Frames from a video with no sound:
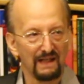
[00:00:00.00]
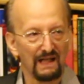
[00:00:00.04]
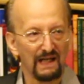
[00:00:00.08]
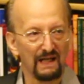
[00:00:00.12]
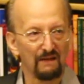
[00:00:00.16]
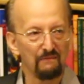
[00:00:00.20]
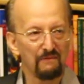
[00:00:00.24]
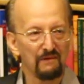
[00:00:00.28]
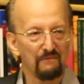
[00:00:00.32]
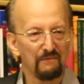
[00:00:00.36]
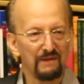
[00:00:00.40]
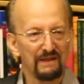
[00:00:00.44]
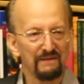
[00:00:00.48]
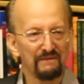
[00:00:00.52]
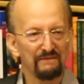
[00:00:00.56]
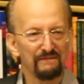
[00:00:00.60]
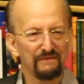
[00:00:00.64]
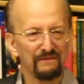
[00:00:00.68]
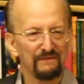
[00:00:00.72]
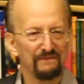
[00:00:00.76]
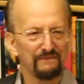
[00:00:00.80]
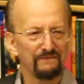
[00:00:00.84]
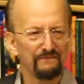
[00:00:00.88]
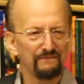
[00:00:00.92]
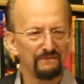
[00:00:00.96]
And we went,
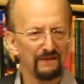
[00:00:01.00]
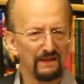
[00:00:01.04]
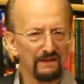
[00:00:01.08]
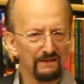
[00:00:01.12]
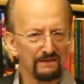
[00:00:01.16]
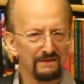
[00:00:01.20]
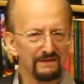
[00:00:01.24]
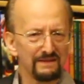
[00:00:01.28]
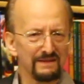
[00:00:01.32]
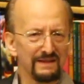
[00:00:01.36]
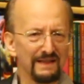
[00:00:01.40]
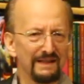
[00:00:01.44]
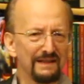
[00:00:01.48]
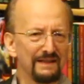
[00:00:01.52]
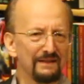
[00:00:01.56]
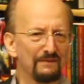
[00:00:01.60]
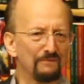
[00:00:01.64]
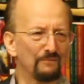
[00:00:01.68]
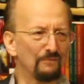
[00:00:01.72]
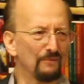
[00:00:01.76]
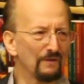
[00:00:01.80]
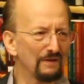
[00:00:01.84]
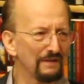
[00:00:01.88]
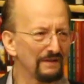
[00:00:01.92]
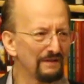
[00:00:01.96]
"For fuck's sake,
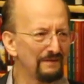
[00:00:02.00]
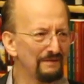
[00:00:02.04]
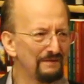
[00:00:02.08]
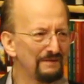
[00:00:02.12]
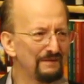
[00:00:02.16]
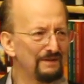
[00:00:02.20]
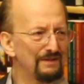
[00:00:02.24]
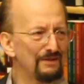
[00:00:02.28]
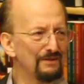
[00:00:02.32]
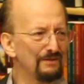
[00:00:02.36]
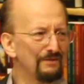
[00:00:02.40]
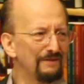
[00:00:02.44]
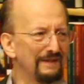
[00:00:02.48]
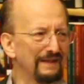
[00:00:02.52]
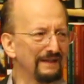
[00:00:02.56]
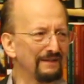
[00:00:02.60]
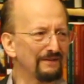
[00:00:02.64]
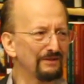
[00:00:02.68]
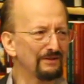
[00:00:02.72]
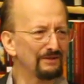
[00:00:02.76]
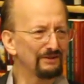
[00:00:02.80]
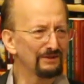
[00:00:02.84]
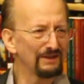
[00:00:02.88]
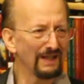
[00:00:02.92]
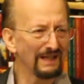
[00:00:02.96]
what are you doing?
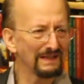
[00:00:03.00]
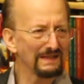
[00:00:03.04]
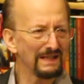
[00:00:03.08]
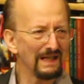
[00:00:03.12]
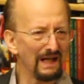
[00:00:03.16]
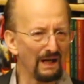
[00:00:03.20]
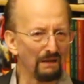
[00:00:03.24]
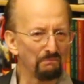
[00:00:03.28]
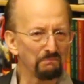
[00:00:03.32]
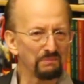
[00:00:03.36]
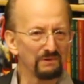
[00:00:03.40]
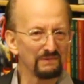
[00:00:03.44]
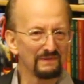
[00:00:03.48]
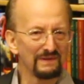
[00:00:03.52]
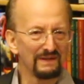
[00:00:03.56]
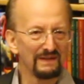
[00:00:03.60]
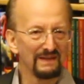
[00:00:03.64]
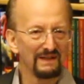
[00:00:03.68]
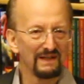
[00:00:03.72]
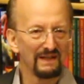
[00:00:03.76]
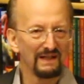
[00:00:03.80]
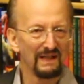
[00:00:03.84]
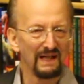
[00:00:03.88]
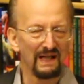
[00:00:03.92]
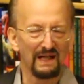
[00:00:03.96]
Shut up."
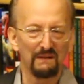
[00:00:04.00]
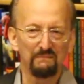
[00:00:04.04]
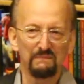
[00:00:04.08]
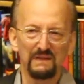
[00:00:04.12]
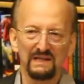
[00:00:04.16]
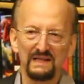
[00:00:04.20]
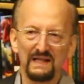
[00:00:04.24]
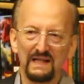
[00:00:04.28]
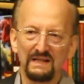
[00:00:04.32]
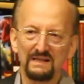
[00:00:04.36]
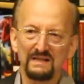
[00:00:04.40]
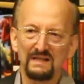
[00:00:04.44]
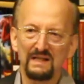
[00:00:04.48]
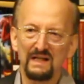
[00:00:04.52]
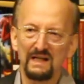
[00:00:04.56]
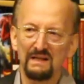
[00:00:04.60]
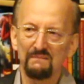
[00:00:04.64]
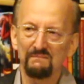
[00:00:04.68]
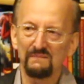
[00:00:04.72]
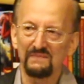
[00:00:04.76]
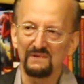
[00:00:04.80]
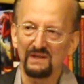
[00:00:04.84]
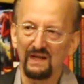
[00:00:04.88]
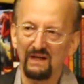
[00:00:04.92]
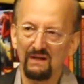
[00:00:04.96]
And by that
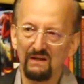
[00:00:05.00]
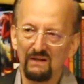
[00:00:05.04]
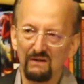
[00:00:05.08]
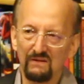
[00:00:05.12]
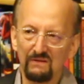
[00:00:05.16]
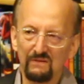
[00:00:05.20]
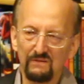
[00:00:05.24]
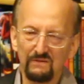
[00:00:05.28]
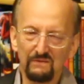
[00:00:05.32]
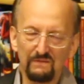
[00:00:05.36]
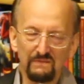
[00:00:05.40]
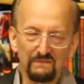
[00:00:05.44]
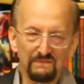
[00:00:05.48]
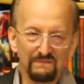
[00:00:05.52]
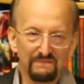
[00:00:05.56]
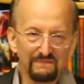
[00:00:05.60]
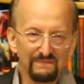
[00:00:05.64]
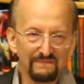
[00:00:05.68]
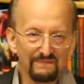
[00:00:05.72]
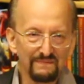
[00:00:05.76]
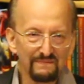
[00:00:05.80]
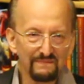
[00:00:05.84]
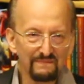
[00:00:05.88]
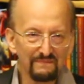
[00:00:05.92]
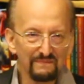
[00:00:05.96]
time, the whole
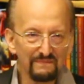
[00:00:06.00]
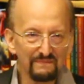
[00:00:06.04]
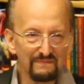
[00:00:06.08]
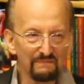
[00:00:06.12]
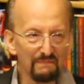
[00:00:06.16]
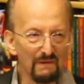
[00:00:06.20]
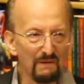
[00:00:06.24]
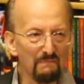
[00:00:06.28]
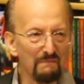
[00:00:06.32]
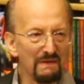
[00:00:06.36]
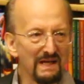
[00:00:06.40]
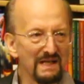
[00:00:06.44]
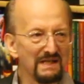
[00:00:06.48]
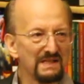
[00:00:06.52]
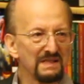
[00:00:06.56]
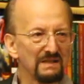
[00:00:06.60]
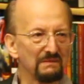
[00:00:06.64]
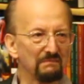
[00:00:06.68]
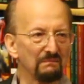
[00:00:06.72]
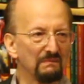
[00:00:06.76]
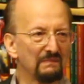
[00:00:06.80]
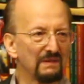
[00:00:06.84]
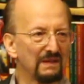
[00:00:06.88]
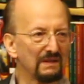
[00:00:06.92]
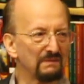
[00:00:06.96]

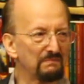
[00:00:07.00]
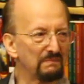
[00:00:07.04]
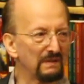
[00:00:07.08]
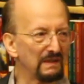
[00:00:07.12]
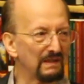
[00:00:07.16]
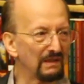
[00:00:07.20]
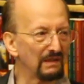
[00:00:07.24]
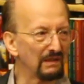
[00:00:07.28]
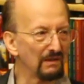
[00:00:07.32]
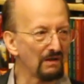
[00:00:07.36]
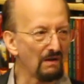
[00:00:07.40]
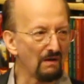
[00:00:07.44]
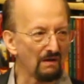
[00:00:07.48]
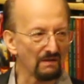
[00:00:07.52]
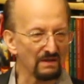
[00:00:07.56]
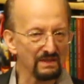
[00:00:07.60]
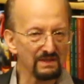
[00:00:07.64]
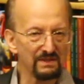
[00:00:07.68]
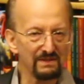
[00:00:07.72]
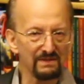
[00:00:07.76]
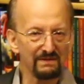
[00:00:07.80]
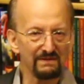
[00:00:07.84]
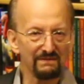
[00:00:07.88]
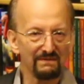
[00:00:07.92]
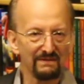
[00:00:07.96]
momentum had been
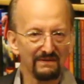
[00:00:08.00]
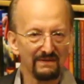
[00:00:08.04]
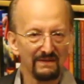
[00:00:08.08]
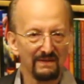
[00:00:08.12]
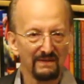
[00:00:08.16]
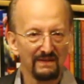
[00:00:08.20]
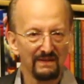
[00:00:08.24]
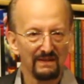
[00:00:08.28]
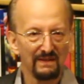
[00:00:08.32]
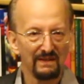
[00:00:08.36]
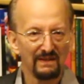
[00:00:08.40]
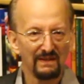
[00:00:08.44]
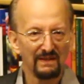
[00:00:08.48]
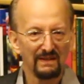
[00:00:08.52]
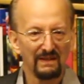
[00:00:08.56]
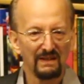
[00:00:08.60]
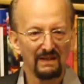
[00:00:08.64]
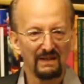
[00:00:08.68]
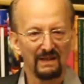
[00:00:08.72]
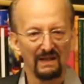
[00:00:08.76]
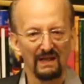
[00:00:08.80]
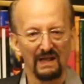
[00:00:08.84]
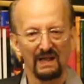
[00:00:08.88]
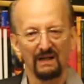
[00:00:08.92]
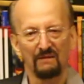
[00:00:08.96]
lost.
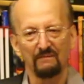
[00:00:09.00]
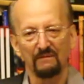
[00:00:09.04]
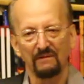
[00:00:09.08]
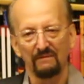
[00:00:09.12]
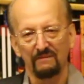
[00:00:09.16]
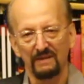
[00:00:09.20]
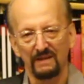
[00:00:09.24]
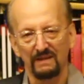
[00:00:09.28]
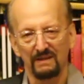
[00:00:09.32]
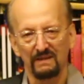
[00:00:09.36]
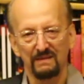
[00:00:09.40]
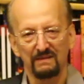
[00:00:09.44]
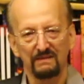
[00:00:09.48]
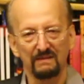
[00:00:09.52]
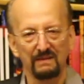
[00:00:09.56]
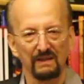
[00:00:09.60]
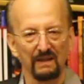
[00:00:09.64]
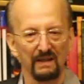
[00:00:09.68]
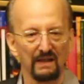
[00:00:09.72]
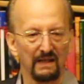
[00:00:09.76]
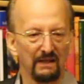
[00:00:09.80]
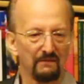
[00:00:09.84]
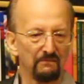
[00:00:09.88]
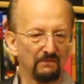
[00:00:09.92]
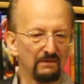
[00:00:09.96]
And we went,
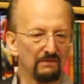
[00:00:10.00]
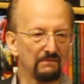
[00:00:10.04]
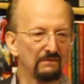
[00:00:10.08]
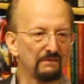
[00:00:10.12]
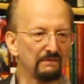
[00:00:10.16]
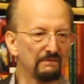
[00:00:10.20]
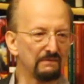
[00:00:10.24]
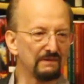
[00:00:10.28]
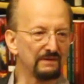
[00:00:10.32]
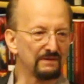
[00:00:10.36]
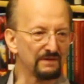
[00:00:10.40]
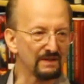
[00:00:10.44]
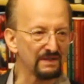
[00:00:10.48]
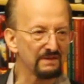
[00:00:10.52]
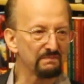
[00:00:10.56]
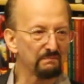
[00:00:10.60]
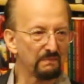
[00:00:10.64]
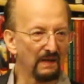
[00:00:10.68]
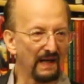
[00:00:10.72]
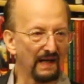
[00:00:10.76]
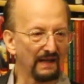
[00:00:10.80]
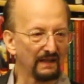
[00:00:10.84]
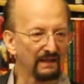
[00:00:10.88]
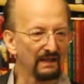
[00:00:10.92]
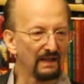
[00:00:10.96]
"Okay, well, we'll just
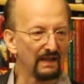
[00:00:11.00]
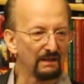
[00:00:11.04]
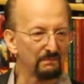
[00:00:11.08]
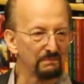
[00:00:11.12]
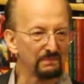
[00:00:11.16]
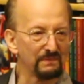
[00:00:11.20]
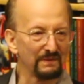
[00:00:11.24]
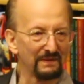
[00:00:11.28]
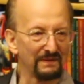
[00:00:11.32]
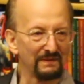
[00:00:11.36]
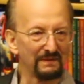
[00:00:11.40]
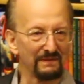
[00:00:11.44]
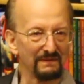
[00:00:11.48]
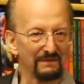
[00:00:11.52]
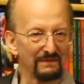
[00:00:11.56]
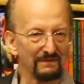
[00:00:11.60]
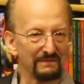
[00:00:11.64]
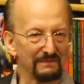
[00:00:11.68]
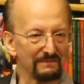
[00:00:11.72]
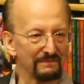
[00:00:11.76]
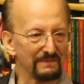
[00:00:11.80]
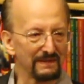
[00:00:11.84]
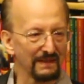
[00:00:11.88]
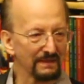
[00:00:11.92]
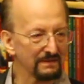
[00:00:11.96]
pack up, and
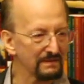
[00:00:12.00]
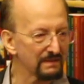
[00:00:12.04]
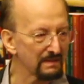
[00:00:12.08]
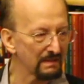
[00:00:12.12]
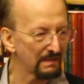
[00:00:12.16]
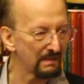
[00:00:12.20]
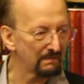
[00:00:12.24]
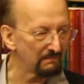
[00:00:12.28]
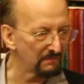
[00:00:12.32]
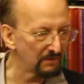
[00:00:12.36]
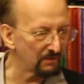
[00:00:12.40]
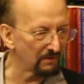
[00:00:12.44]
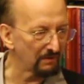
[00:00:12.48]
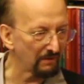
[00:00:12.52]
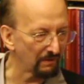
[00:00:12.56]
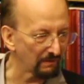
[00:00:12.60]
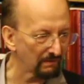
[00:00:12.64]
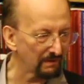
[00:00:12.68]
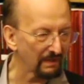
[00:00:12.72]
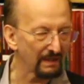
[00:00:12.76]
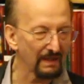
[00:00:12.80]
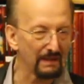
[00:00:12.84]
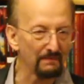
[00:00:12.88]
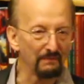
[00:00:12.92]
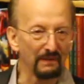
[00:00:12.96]
next time you're
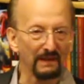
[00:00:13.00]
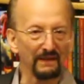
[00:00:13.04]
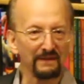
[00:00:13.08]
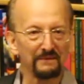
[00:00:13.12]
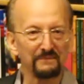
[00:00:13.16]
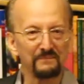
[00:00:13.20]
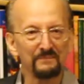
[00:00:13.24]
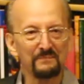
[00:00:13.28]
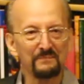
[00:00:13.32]
not coming."